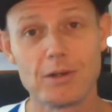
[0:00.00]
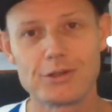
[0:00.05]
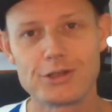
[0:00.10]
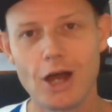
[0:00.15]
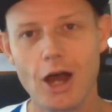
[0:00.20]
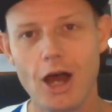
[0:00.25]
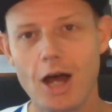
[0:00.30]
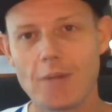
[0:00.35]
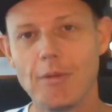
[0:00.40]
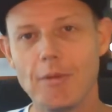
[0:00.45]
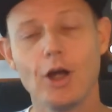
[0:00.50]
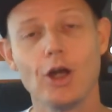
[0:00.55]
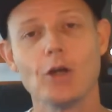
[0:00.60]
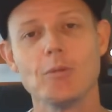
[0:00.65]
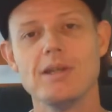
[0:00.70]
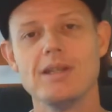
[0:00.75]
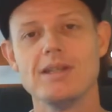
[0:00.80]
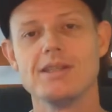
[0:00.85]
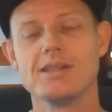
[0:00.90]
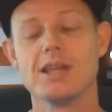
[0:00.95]
Tom
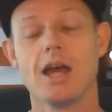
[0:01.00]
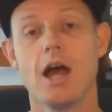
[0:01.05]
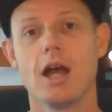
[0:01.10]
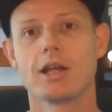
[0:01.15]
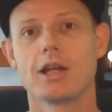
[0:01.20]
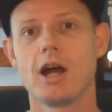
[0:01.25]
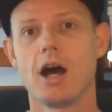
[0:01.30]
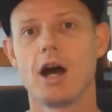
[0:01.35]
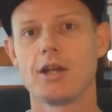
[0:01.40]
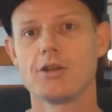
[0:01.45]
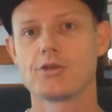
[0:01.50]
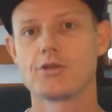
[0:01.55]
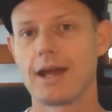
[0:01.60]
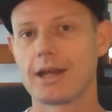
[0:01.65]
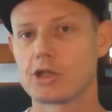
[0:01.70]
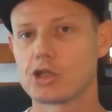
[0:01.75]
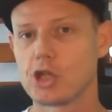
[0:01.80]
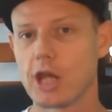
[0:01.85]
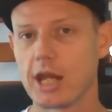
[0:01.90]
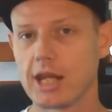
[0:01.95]
Herman's
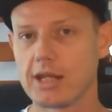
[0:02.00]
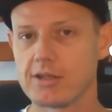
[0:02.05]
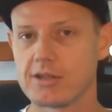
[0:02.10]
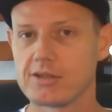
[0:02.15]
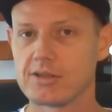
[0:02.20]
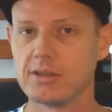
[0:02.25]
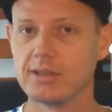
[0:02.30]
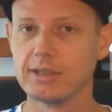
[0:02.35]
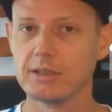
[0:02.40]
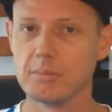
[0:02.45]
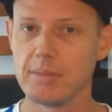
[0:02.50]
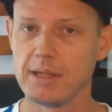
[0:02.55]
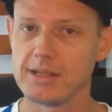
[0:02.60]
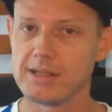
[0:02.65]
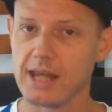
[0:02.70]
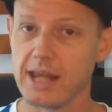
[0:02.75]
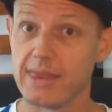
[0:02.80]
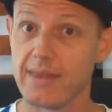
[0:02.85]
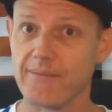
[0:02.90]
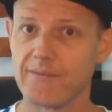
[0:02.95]
contract changes a little
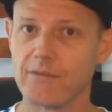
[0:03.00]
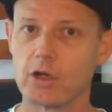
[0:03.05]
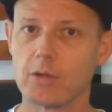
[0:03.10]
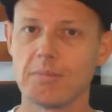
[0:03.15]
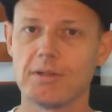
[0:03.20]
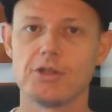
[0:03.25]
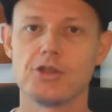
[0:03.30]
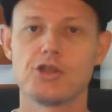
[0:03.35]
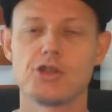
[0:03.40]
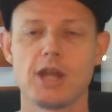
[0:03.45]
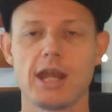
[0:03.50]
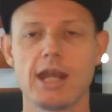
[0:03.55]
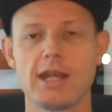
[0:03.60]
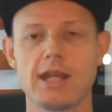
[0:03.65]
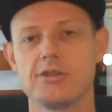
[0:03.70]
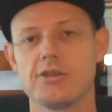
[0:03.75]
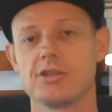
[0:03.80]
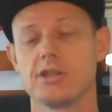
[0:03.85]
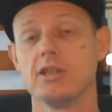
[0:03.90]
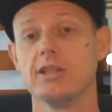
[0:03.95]
bit and the verbiage
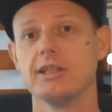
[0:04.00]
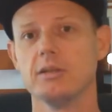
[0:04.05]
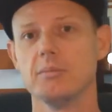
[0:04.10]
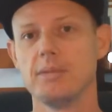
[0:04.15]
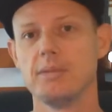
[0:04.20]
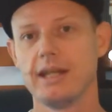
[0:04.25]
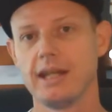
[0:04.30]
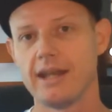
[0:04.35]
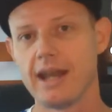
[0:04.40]
changes a little bit,